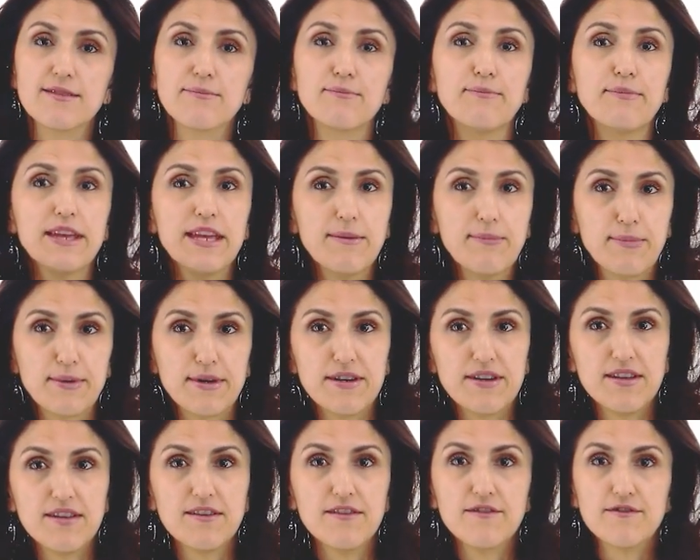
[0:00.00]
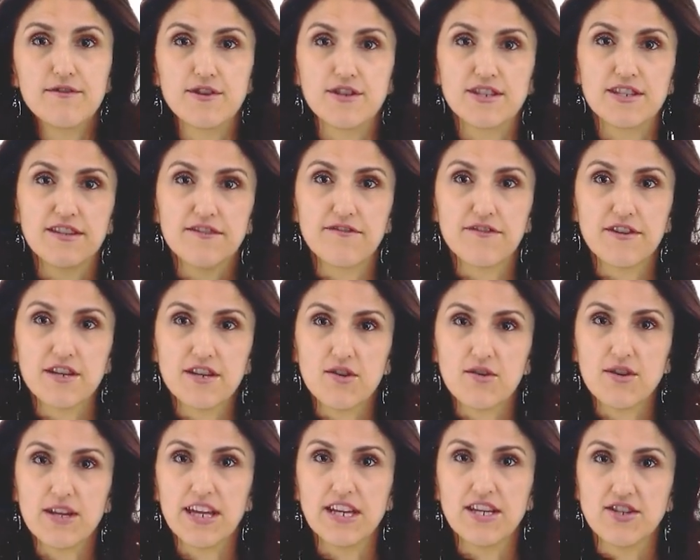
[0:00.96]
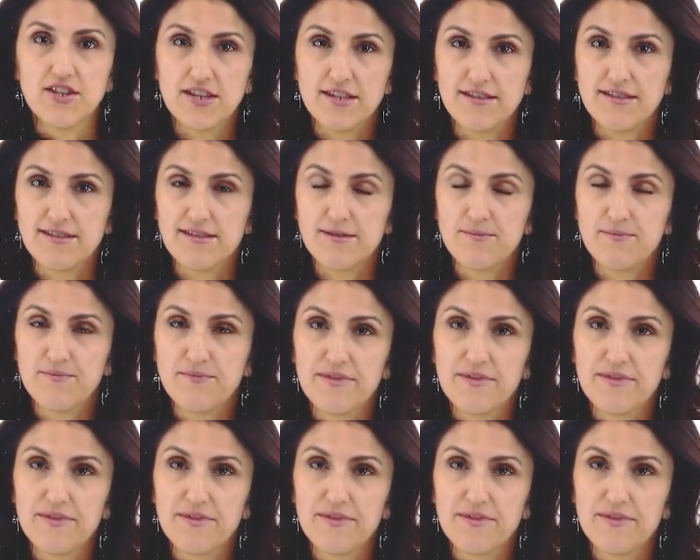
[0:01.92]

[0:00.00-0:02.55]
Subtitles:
people for different occasions.